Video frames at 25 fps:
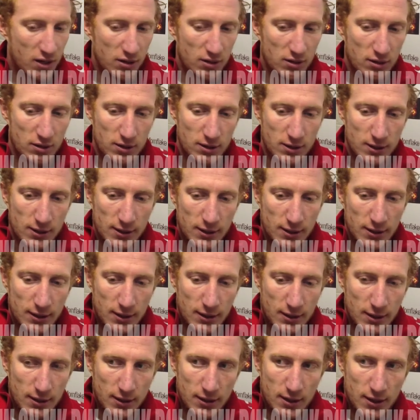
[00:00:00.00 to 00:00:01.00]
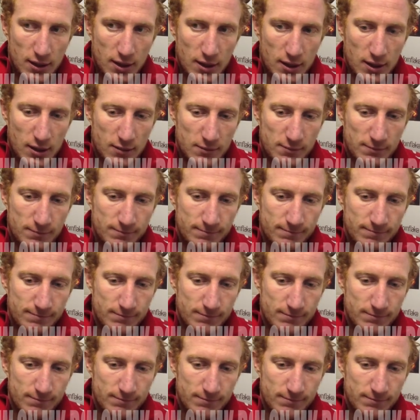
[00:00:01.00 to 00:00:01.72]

and it